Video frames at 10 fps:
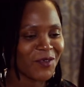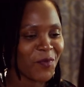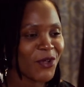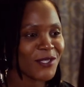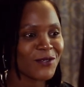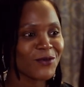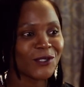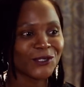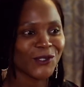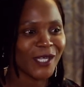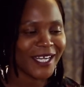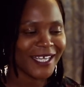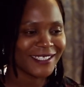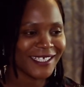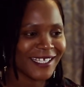the person who was
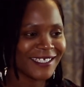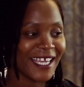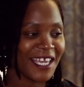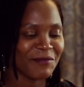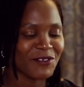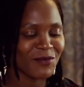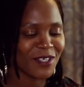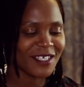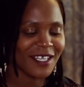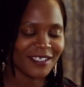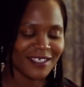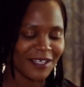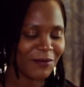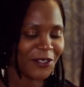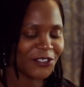organizing it came to me and
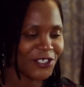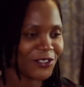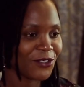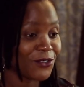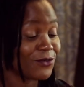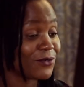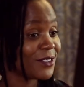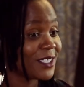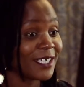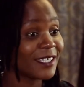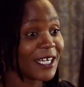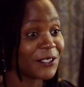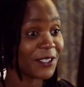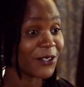said, well, Chido, you turned down